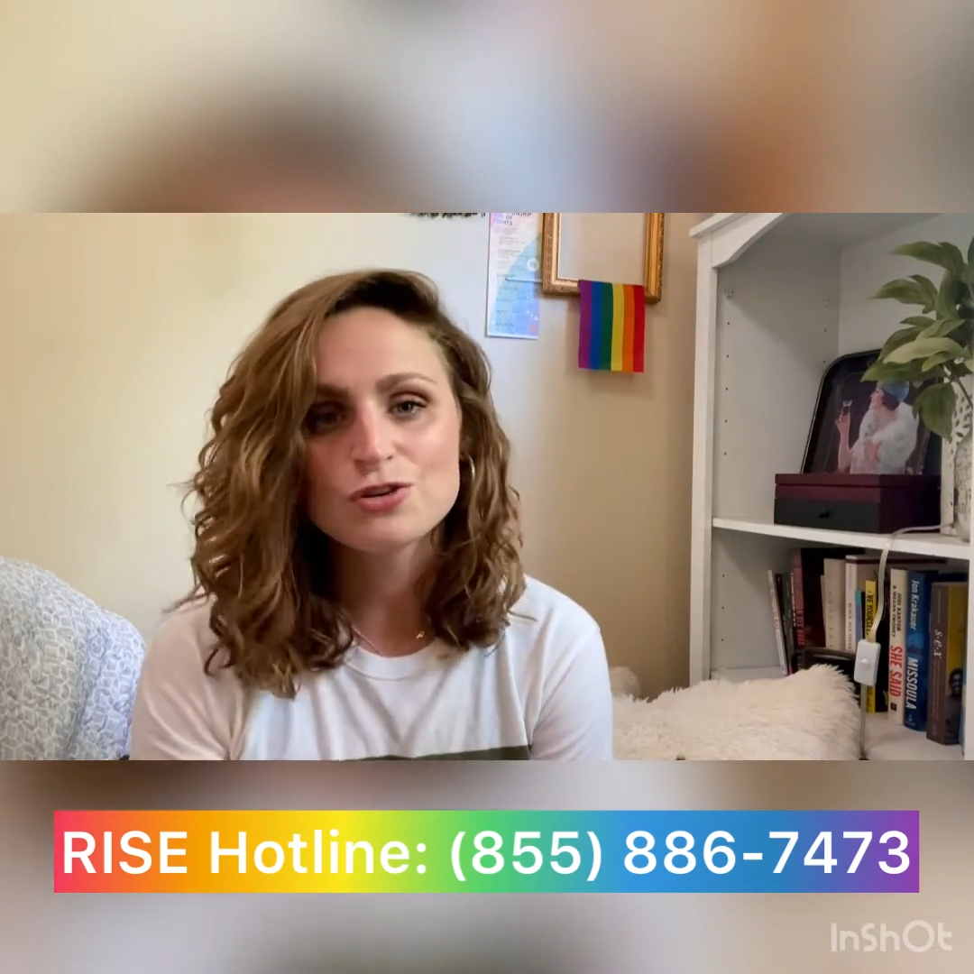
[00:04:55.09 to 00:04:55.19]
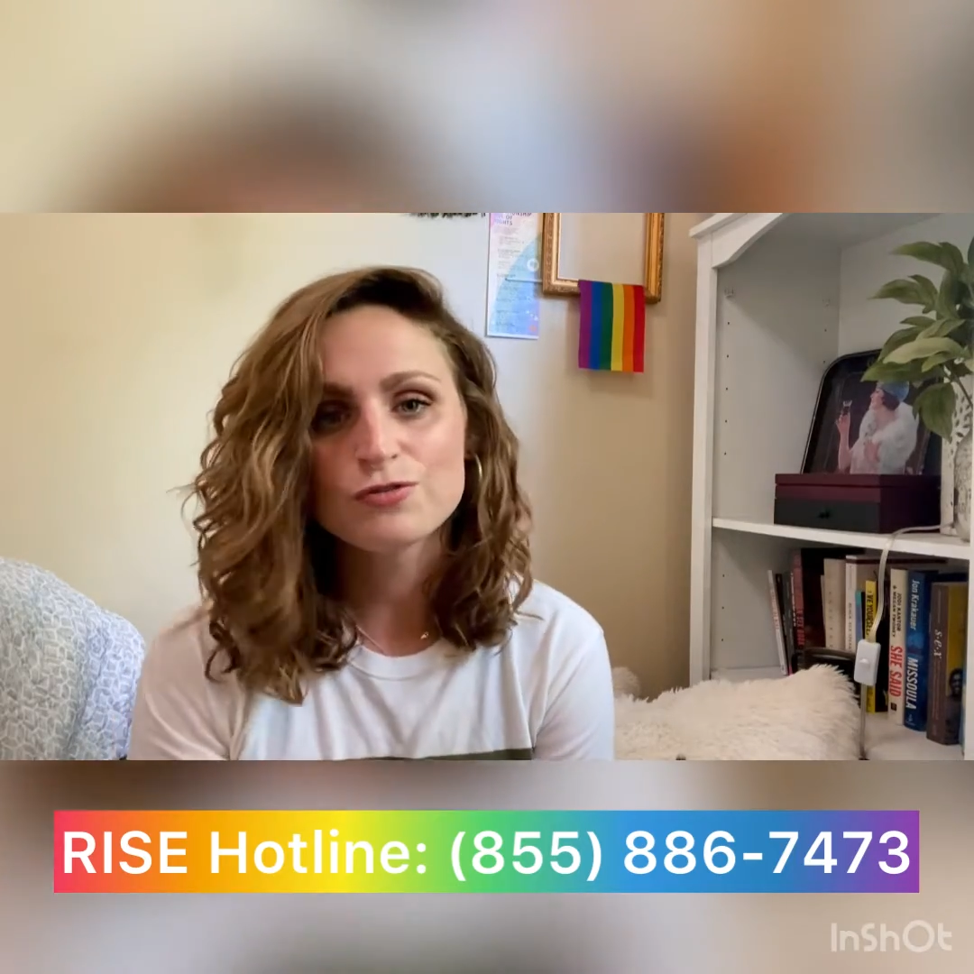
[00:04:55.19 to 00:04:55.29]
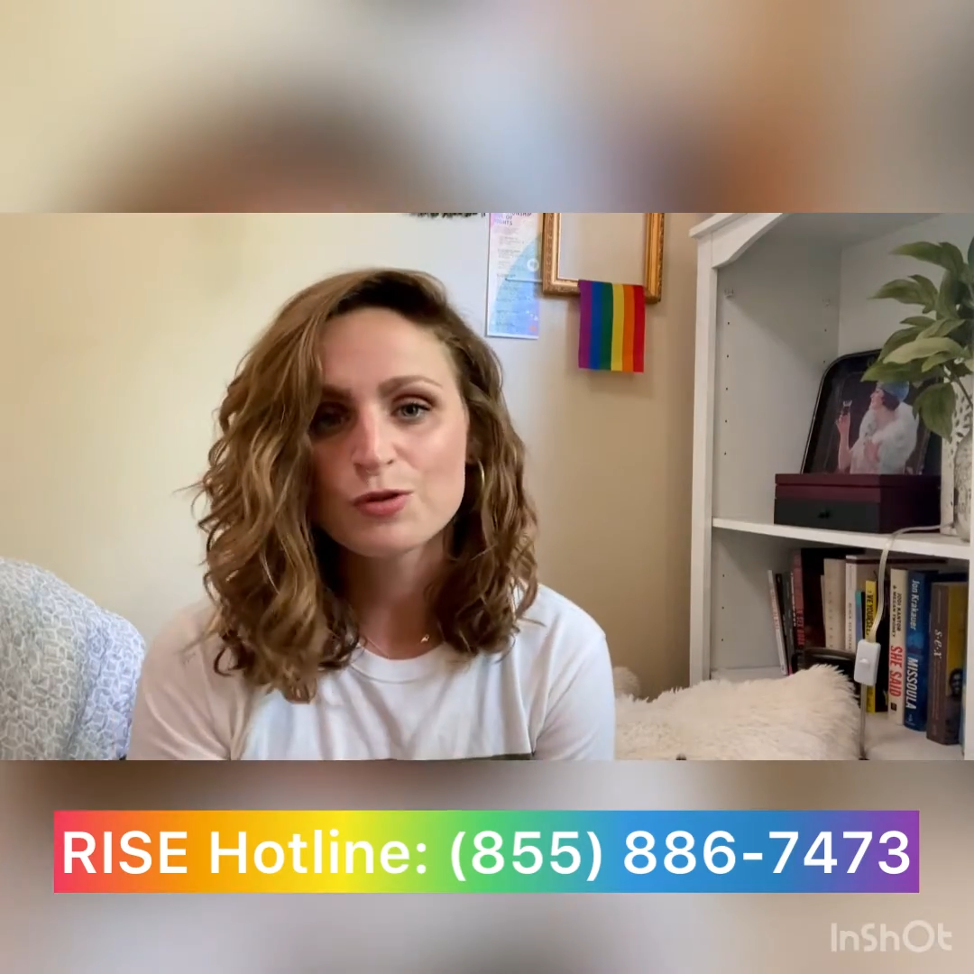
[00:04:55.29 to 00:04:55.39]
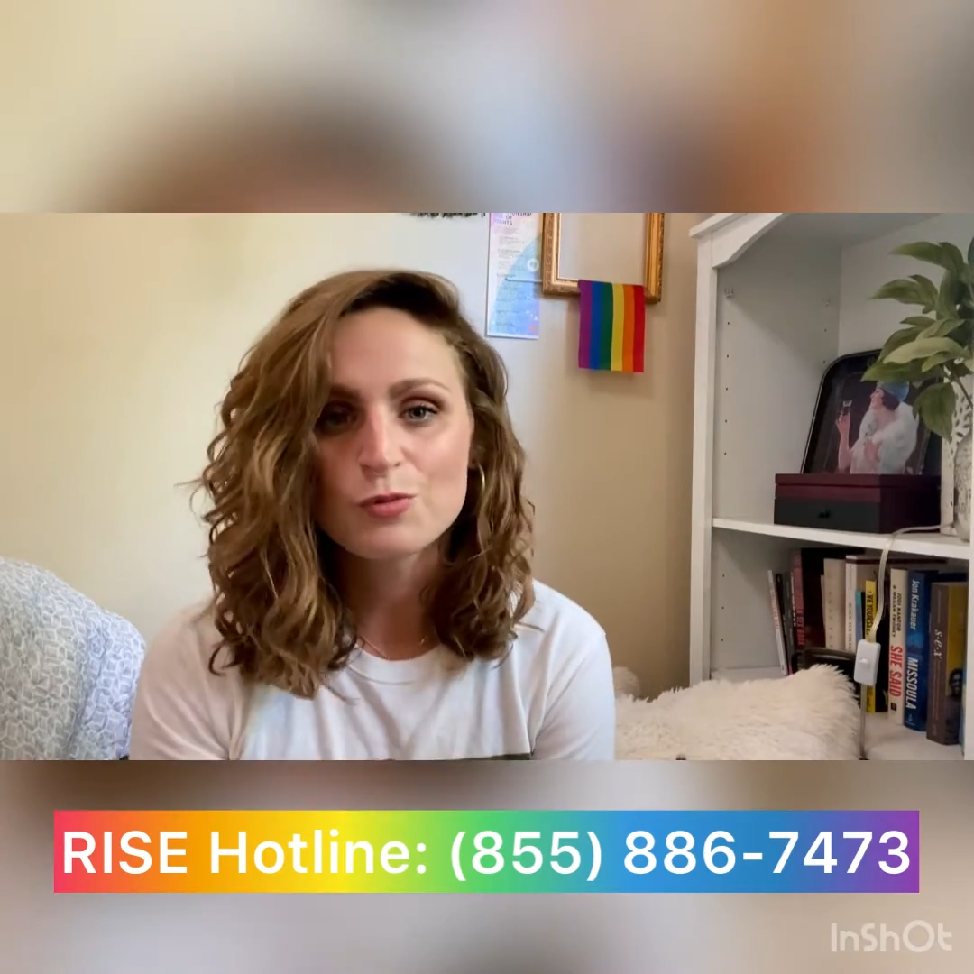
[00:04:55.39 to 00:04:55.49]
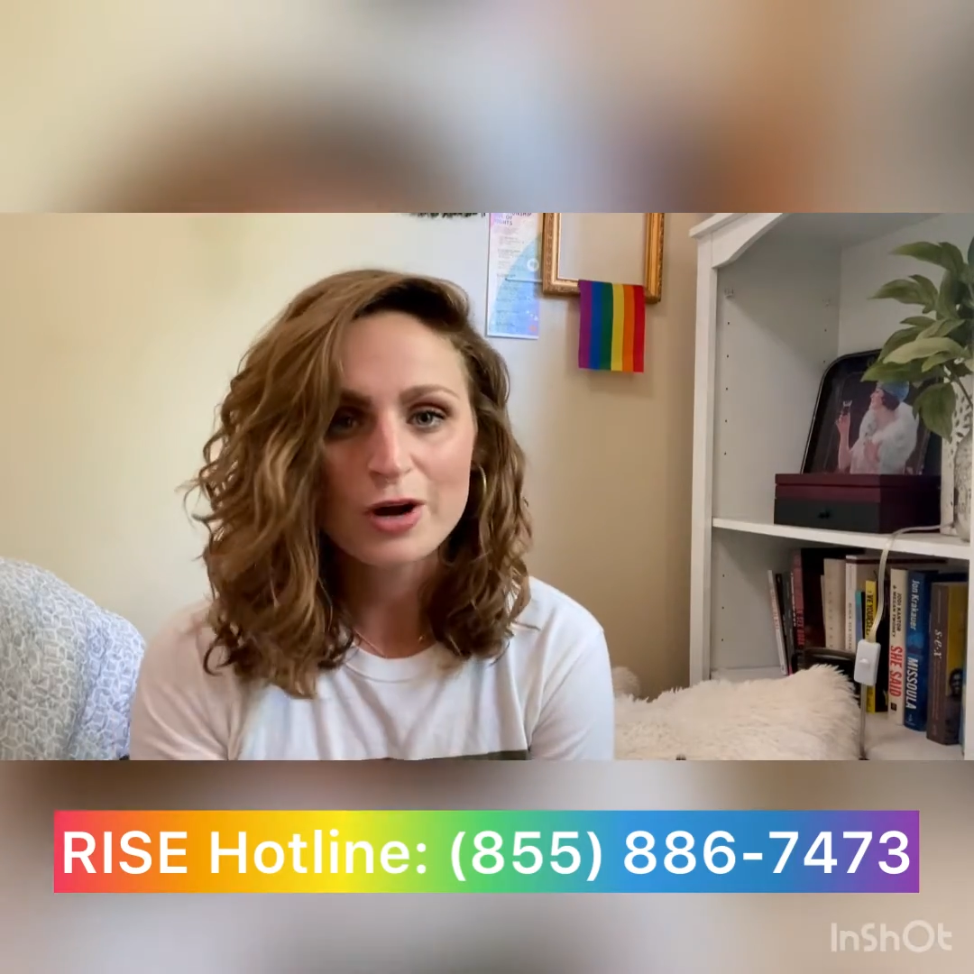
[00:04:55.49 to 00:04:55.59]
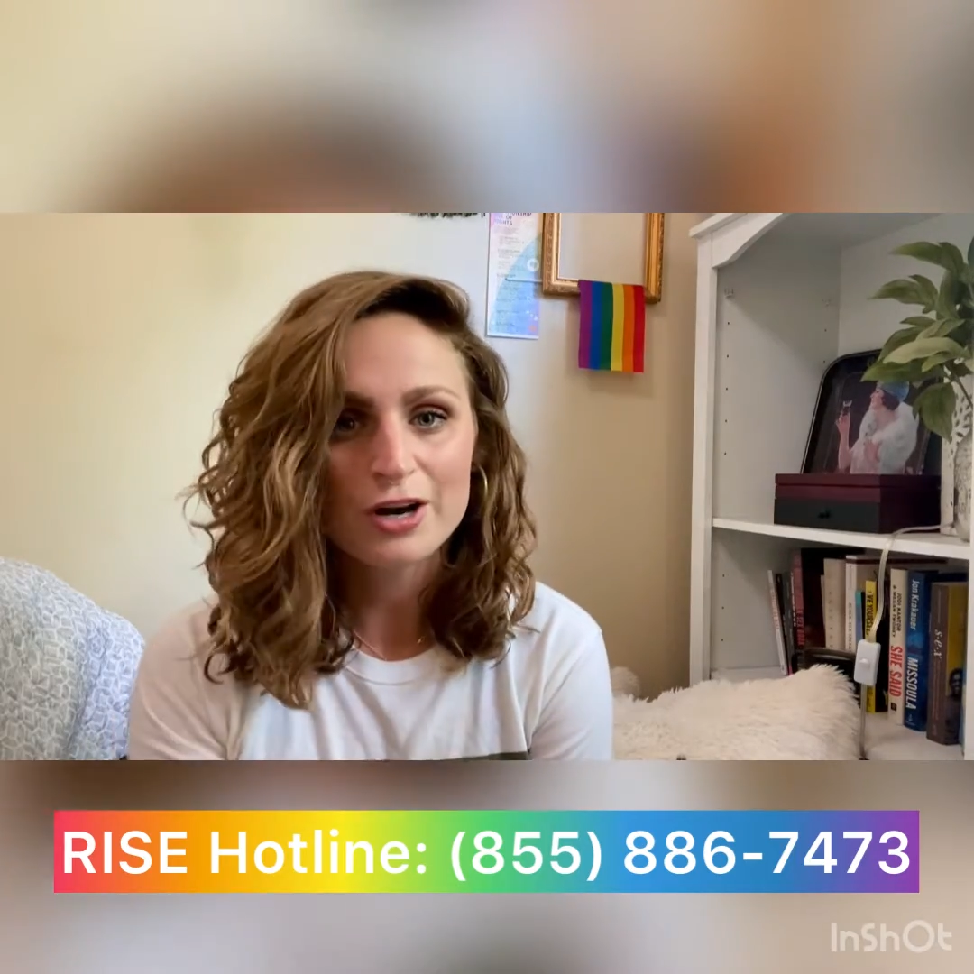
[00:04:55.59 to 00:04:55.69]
from where